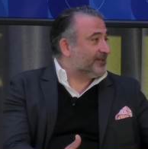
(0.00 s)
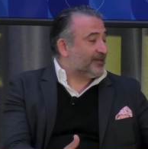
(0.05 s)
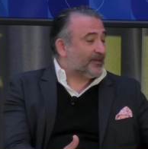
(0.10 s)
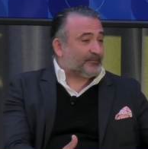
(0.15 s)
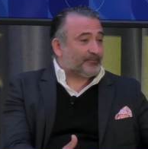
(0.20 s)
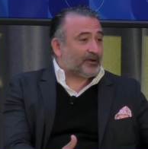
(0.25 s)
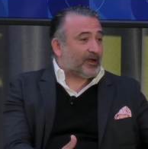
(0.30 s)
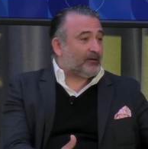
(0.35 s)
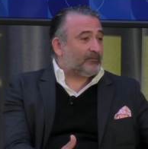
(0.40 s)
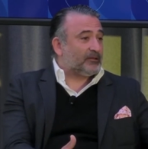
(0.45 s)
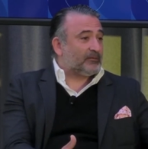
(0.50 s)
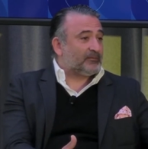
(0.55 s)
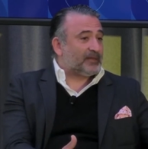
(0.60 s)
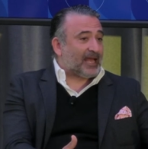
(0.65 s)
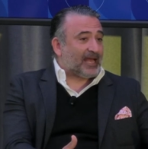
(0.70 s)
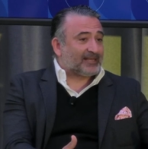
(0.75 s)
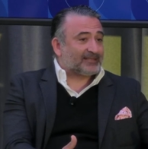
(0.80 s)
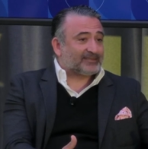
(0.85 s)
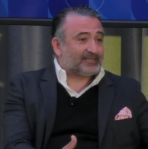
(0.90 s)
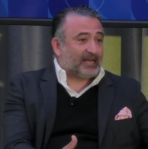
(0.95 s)
problem
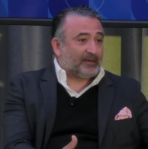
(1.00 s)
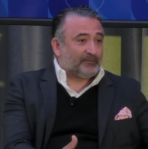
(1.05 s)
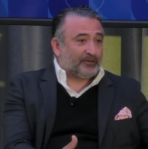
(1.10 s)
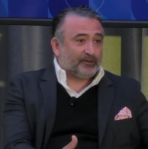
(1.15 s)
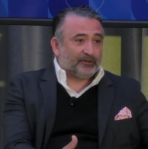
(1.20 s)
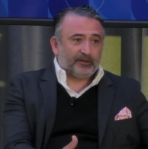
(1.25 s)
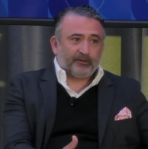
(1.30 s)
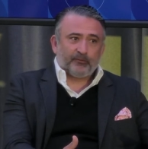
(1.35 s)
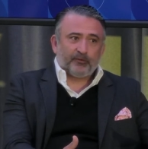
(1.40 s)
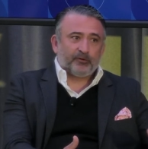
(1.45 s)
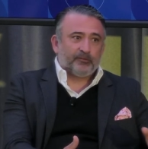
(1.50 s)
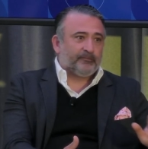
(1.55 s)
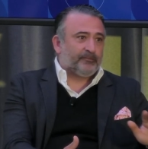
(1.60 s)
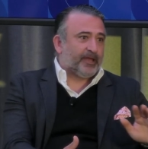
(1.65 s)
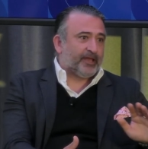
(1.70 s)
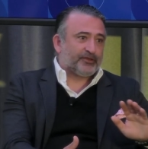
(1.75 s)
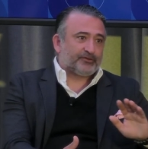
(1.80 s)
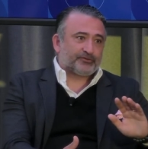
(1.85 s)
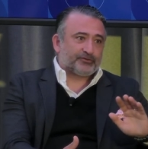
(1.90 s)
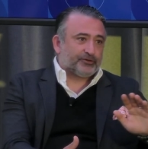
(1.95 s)
last time you were here. we
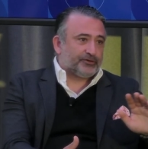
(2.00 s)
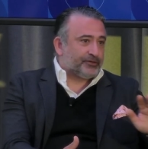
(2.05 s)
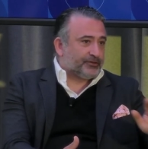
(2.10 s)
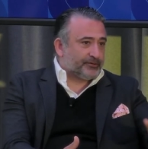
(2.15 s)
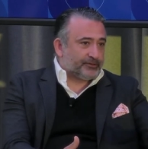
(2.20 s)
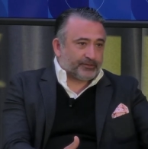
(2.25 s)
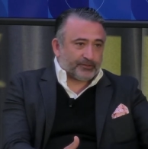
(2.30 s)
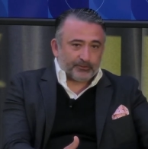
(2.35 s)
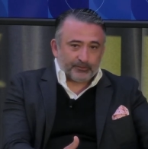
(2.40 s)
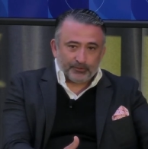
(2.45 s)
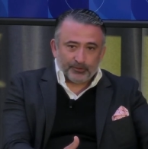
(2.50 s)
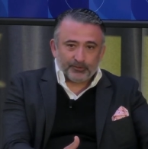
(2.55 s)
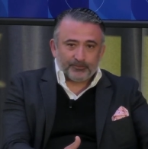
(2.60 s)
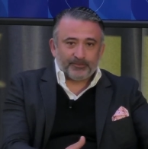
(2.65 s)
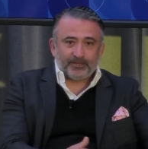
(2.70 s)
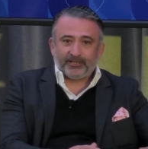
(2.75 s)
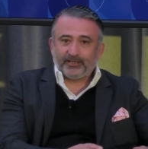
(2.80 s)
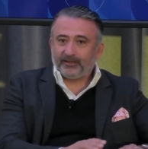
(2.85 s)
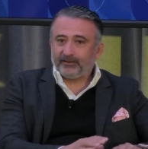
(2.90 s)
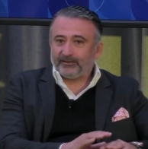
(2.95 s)
made sure you're in a room
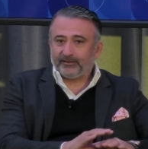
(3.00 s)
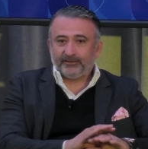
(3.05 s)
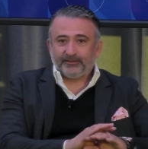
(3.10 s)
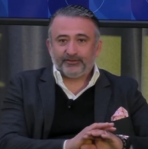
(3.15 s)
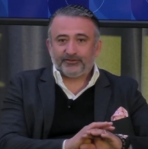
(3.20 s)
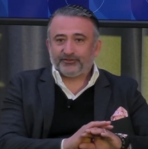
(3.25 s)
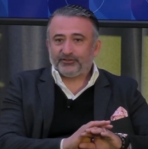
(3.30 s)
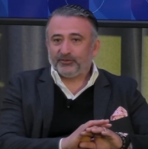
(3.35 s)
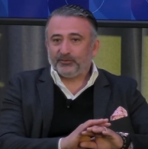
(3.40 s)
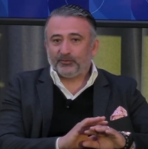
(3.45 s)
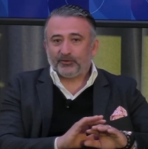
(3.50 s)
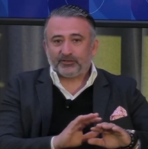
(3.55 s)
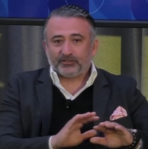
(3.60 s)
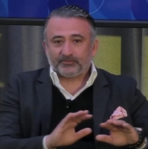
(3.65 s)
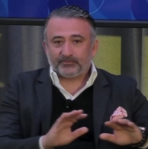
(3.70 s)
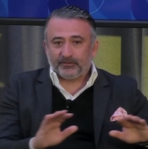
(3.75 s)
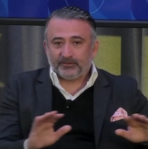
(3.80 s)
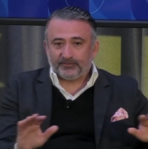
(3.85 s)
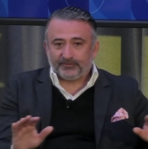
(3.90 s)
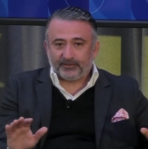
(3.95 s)
that air conditioning works
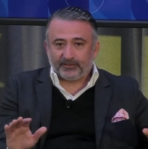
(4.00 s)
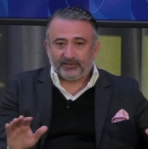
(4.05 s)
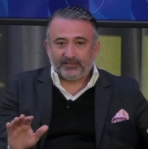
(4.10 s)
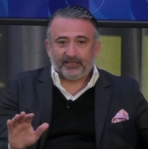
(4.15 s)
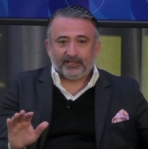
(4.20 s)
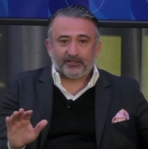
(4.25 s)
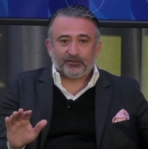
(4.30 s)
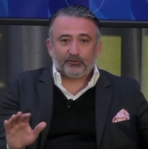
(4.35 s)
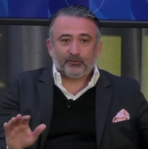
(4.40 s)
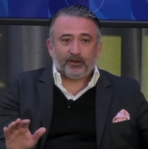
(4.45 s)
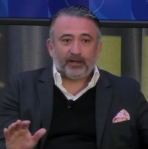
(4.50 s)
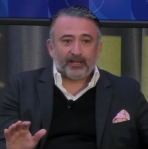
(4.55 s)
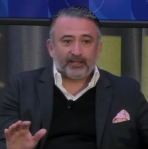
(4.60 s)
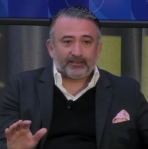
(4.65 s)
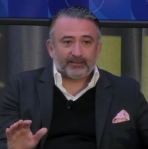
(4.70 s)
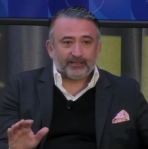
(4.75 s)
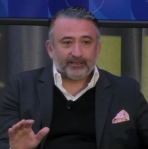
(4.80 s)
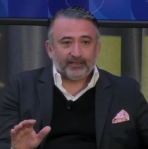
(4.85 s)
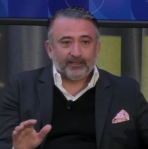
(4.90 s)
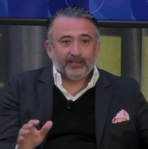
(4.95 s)
perfectly and
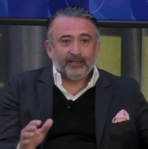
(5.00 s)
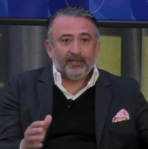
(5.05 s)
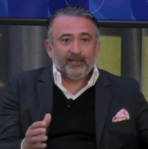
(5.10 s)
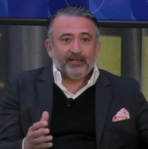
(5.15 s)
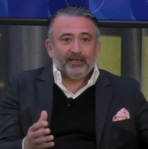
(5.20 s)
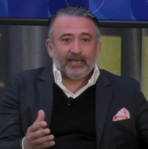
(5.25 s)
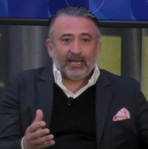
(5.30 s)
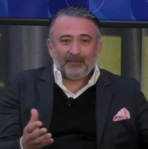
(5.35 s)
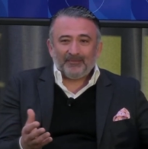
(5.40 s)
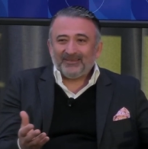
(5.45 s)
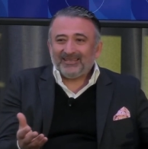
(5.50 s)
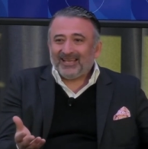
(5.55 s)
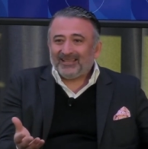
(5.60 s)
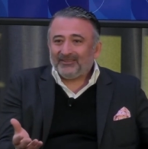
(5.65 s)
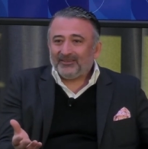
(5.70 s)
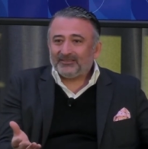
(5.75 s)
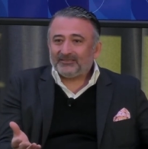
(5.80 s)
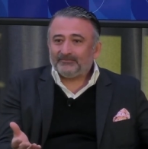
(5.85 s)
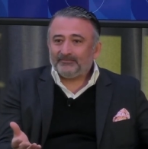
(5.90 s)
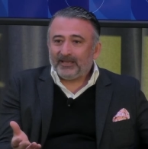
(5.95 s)
quietly. I mean, that
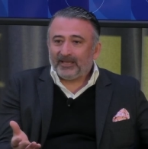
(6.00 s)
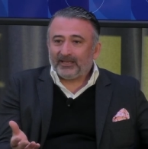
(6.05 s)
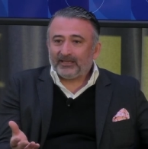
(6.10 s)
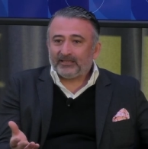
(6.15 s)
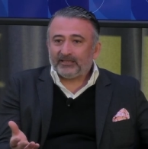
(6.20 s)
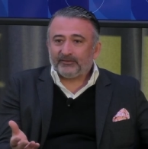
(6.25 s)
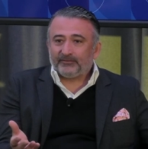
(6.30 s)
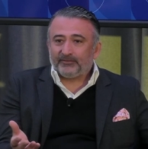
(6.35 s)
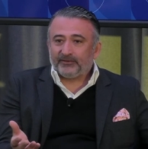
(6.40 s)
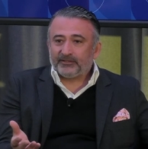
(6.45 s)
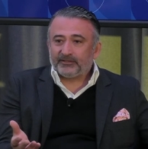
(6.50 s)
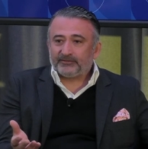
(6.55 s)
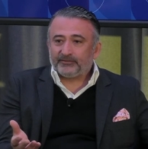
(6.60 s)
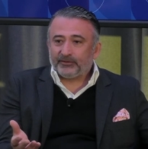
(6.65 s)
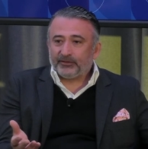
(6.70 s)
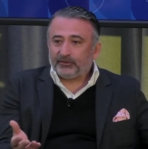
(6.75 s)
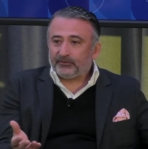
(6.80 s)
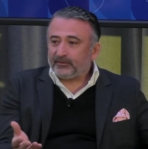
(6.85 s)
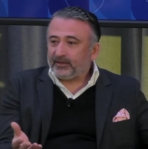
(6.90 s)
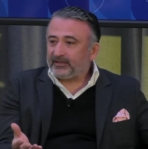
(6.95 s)
doesn't make a difference for
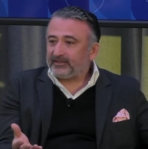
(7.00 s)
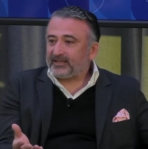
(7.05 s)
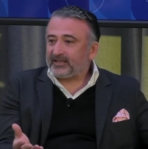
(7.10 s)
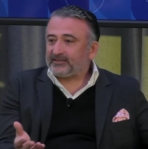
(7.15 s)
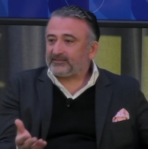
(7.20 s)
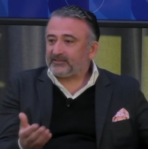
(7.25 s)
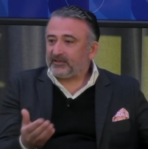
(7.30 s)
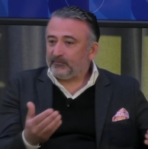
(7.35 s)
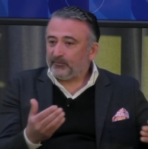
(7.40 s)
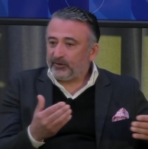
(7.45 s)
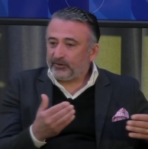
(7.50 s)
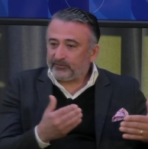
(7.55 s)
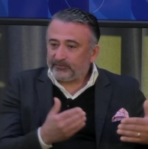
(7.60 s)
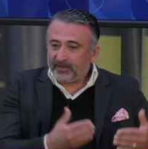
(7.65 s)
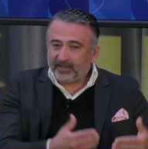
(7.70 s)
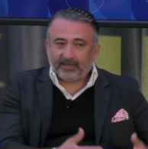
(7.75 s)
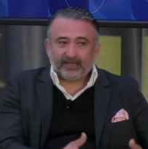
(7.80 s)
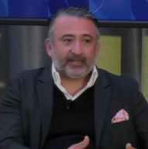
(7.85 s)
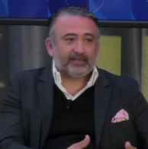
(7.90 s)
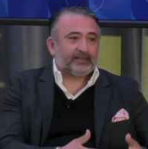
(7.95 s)
you, right? That someone
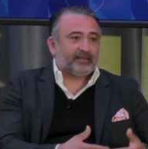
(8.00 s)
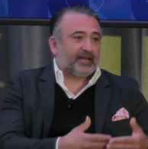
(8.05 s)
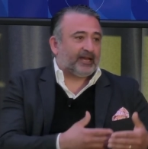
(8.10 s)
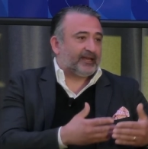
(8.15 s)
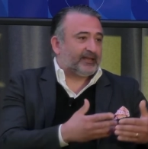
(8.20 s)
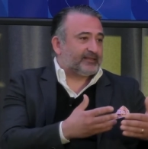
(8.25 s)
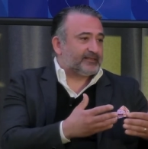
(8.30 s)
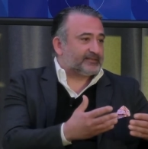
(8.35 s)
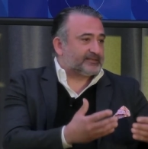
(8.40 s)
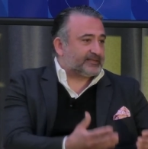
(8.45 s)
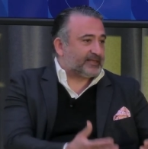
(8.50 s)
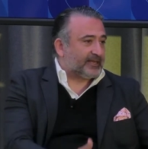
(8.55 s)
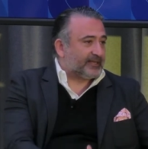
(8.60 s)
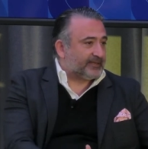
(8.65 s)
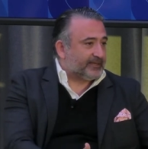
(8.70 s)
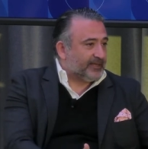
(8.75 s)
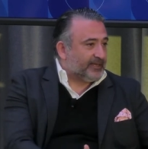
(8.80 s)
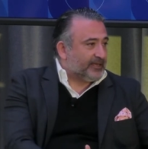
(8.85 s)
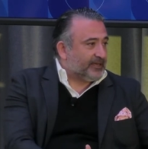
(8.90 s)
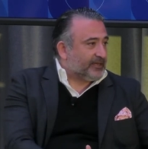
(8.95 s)
recognized
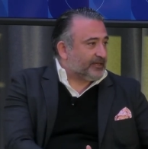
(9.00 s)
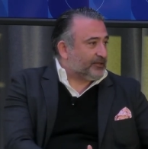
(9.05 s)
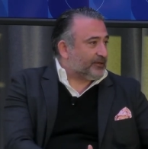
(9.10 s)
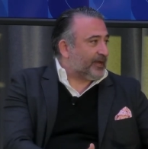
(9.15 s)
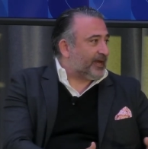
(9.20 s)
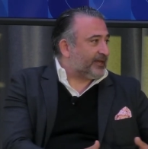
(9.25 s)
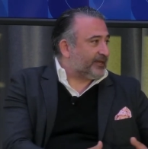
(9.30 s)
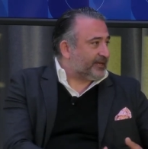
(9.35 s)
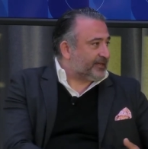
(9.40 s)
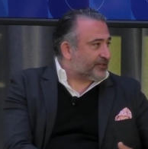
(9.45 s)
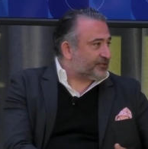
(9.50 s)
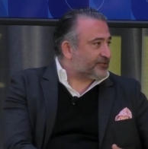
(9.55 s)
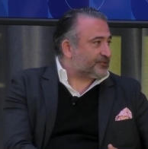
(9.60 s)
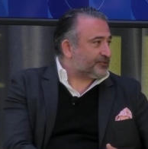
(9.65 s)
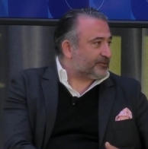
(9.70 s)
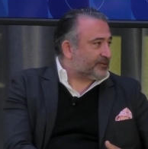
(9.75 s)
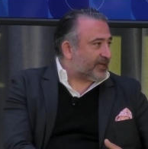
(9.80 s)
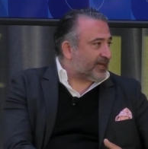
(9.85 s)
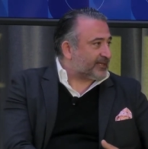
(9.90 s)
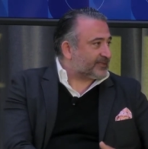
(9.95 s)
that you had an
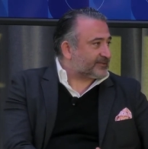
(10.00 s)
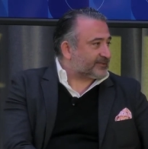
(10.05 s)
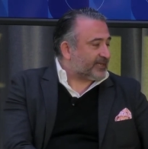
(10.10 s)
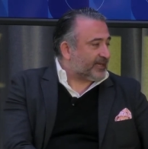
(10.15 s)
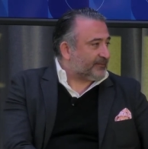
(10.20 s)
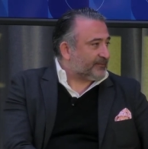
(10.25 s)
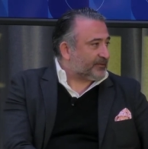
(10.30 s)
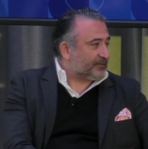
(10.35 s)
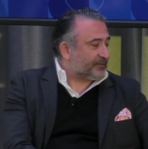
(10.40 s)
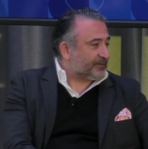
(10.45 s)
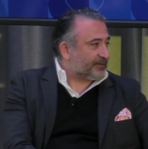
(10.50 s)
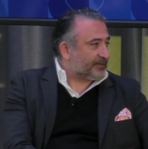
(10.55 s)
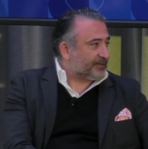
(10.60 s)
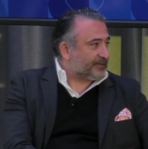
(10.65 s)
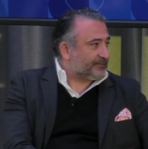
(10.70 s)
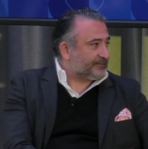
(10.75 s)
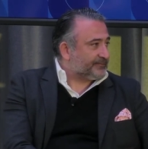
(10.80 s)
issue last time you were here.